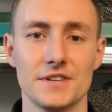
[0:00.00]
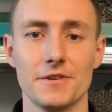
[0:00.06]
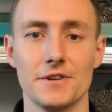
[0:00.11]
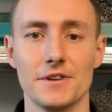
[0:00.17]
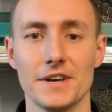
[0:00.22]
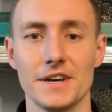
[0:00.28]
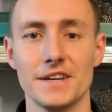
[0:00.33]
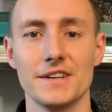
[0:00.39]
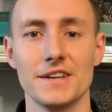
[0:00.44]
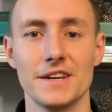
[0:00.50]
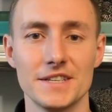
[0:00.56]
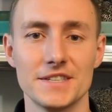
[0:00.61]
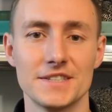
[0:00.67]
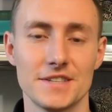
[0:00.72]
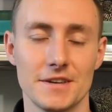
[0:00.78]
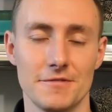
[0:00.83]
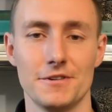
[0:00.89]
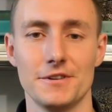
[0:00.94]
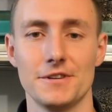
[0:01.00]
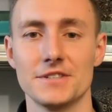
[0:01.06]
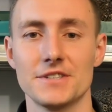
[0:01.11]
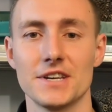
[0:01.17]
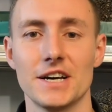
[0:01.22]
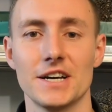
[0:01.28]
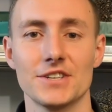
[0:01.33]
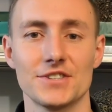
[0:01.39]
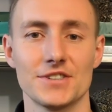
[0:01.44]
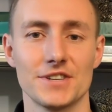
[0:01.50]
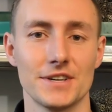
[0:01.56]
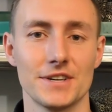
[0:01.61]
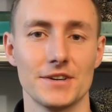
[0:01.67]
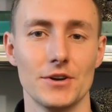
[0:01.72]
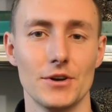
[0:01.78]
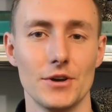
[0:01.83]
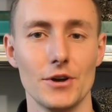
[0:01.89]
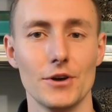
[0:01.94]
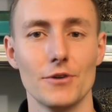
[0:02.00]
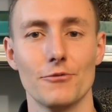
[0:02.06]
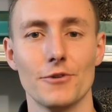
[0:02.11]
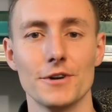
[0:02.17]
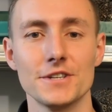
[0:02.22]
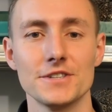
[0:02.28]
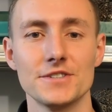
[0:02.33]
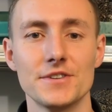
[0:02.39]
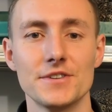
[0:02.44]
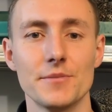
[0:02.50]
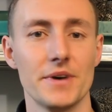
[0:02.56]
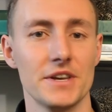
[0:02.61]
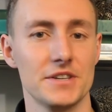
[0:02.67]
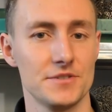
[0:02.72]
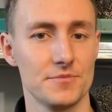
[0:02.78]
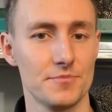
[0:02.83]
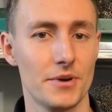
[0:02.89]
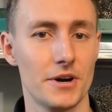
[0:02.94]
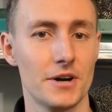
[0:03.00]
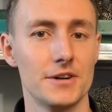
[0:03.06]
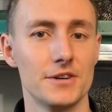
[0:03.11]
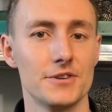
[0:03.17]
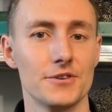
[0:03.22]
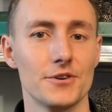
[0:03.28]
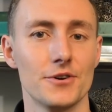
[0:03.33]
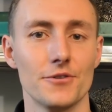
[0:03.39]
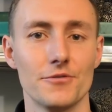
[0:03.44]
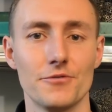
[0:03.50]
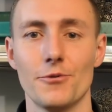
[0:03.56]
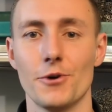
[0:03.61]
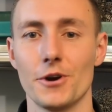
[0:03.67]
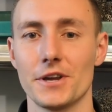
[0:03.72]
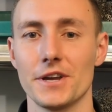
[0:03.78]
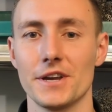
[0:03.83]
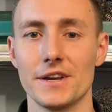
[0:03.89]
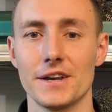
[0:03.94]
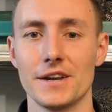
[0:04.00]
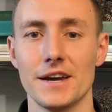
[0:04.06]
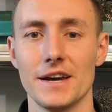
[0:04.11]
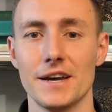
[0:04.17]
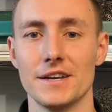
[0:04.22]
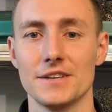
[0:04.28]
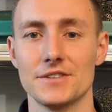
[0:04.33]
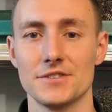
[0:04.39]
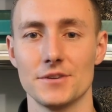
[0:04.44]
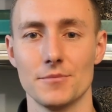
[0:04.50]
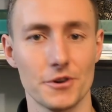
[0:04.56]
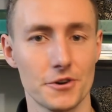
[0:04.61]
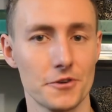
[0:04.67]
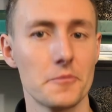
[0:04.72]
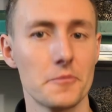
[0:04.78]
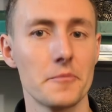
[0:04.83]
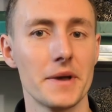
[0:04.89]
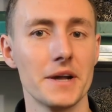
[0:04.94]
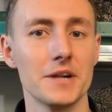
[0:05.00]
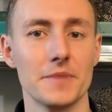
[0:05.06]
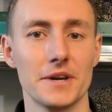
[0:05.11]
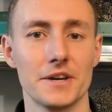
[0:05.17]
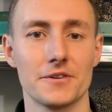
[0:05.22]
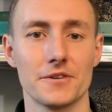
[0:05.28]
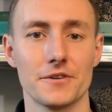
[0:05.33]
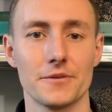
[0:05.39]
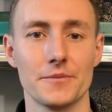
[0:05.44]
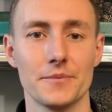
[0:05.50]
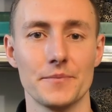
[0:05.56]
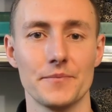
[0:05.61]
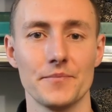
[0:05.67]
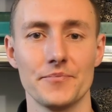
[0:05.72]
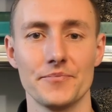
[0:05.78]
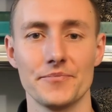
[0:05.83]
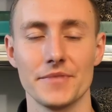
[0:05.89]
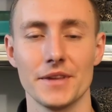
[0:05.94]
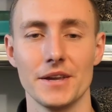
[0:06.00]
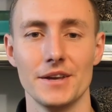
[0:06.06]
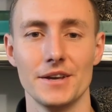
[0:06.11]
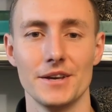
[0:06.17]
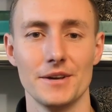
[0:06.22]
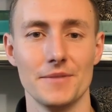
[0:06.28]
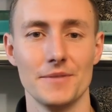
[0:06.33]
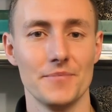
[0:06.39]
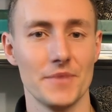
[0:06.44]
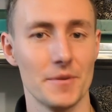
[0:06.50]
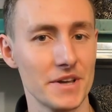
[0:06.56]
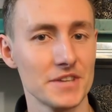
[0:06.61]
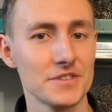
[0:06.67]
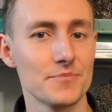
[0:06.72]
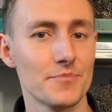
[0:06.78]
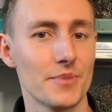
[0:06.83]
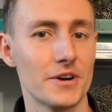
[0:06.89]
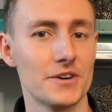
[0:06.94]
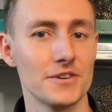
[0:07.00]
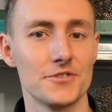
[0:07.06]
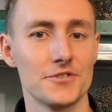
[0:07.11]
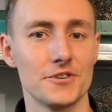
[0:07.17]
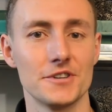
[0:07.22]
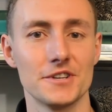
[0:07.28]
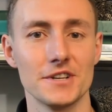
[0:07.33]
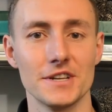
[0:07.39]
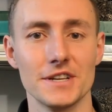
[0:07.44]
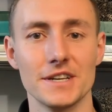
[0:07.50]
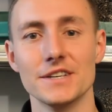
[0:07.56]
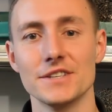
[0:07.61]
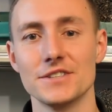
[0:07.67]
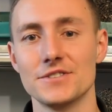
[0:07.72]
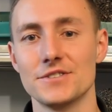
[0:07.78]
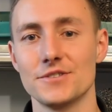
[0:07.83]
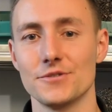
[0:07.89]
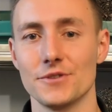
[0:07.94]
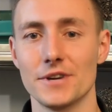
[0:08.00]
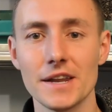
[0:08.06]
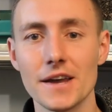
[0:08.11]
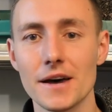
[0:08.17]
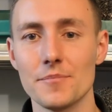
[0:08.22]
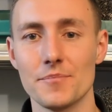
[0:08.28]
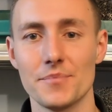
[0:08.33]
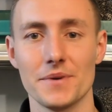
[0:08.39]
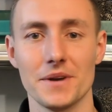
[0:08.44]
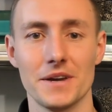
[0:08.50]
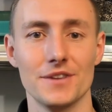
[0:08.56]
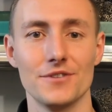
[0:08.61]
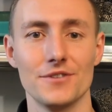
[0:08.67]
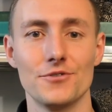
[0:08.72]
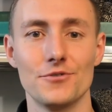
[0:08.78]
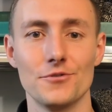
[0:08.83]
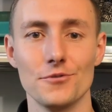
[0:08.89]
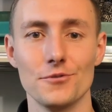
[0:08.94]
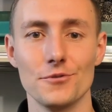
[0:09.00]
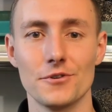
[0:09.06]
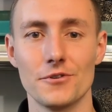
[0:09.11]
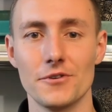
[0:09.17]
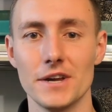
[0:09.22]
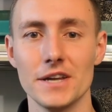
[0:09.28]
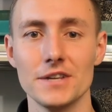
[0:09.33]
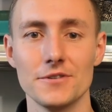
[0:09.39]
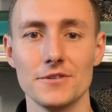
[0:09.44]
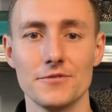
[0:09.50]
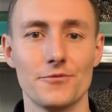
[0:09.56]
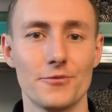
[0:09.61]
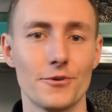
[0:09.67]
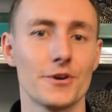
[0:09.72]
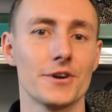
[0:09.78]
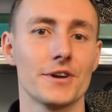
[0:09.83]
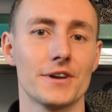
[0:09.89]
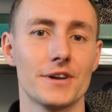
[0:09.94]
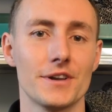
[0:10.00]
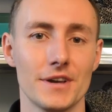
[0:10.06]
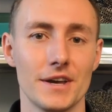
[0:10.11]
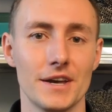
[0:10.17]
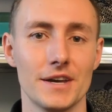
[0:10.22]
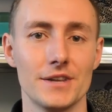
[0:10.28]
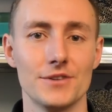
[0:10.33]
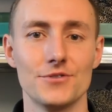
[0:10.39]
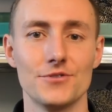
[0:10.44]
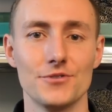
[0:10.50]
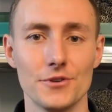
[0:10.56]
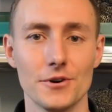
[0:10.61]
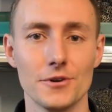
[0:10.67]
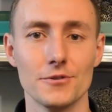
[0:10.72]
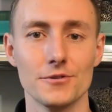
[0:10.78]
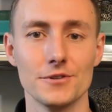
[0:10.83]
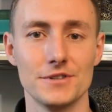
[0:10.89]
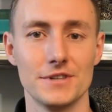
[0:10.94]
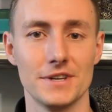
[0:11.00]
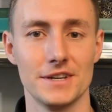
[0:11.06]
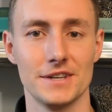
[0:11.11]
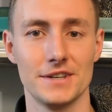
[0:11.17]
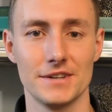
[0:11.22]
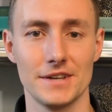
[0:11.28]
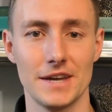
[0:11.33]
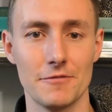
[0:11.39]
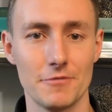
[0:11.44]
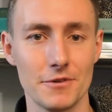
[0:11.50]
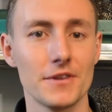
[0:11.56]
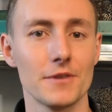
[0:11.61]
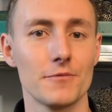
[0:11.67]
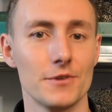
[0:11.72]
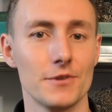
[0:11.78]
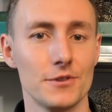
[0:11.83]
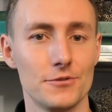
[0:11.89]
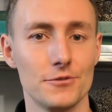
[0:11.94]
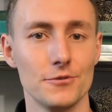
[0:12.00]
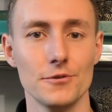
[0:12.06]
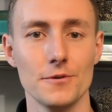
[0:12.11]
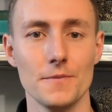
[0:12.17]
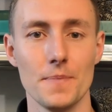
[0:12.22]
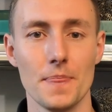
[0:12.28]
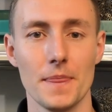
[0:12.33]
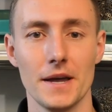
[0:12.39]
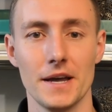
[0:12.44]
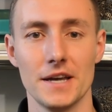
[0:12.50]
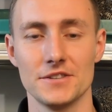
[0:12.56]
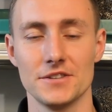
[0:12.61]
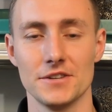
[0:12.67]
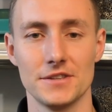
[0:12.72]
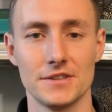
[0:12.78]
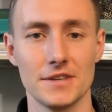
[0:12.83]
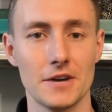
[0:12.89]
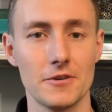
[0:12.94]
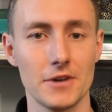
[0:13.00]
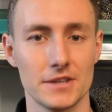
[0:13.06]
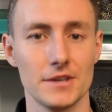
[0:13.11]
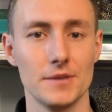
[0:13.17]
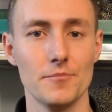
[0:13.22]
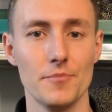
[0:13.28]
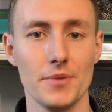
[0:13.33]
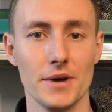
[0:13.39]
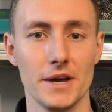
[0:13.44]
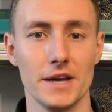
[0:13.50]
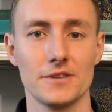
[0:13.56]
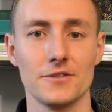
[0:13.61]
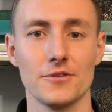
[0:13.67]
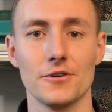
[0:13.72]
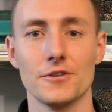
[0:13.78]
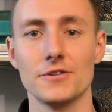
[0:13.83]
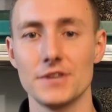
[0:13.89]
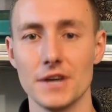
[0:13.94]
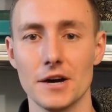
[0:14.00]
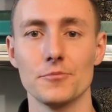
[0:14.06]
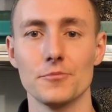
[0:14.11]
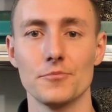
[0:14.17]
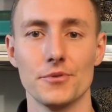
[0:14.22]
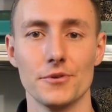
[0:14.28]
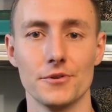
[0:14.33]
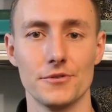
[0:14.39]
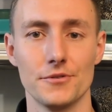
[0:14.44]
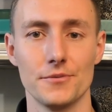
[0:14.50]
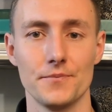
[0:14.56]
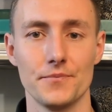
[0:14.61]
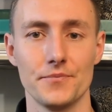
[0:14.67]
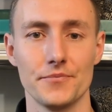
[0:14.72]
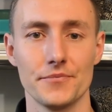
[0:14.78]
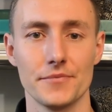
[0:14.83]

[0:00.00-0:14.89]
7987 is asking, what is the best part of working as a modern mail maker? The best part certainly is to get up and do creative work and to know that everything we do has a direct impact on the output.